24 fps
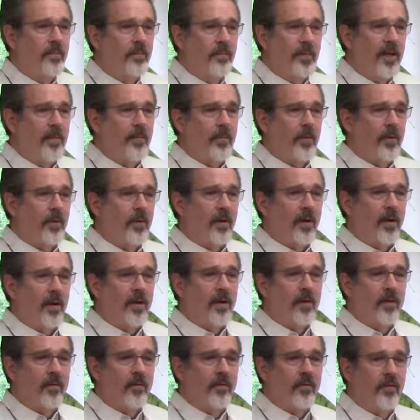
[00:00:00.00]
people
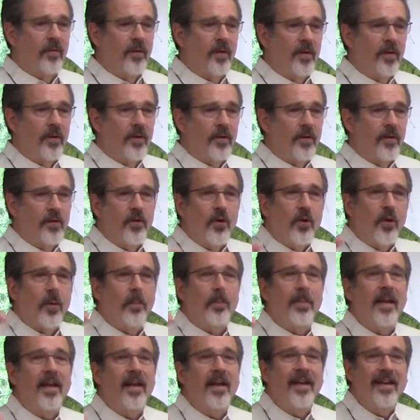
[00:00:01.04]
of
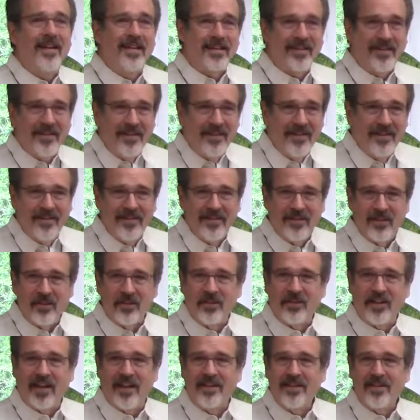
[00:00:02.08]
European
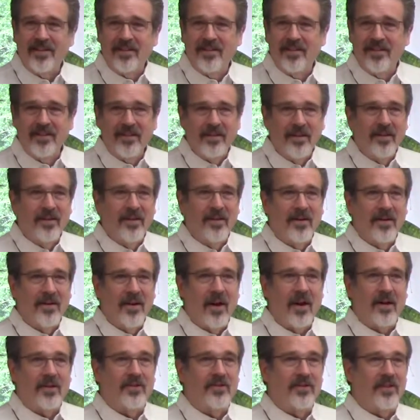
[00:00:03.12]
descent
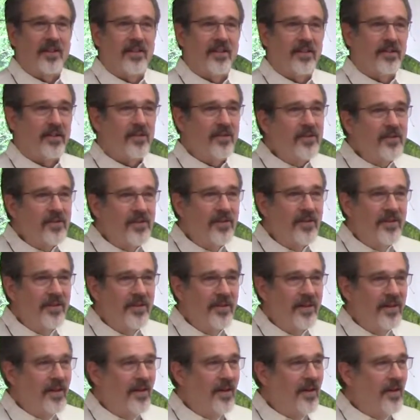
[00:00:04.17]
are sinners.
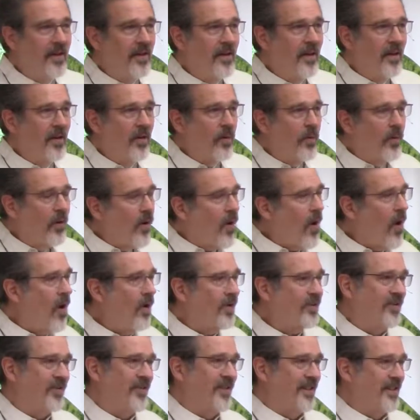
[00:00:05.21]
We're
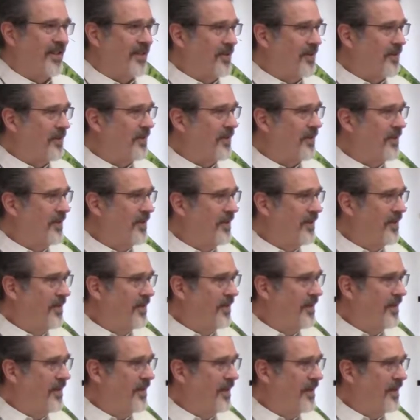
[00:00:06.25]
all sinners.
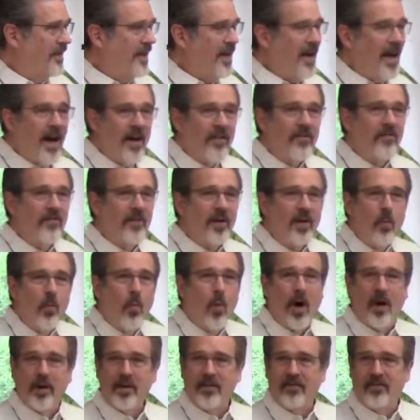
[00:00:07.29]
Every
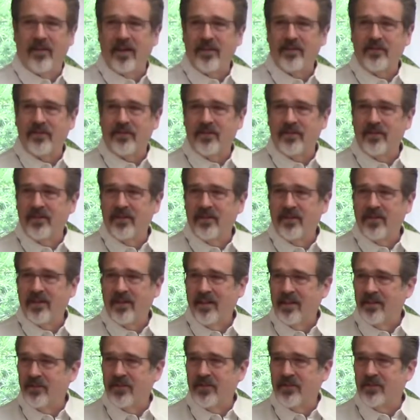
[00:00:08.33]
one of us
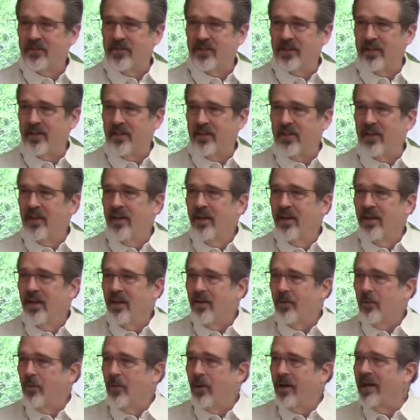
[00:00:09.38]
is a sinner,
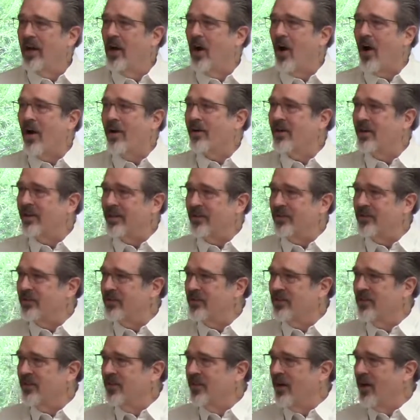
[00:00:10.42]

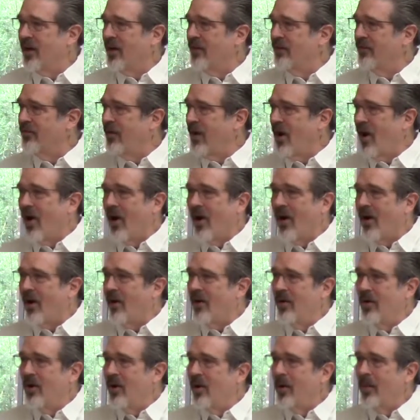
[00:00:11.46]
regardless of
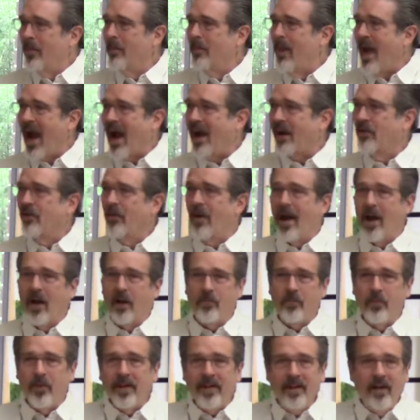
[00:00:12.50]
our background,
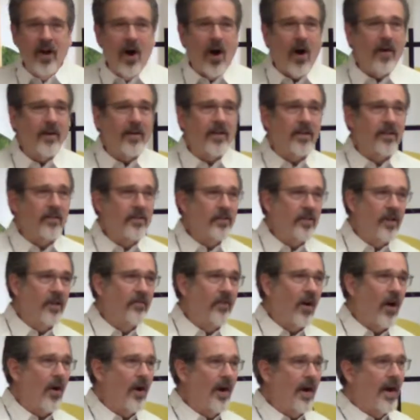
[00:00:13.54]
regardless of
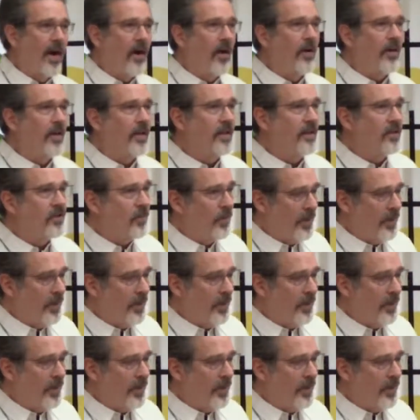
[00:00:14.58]
our heritage,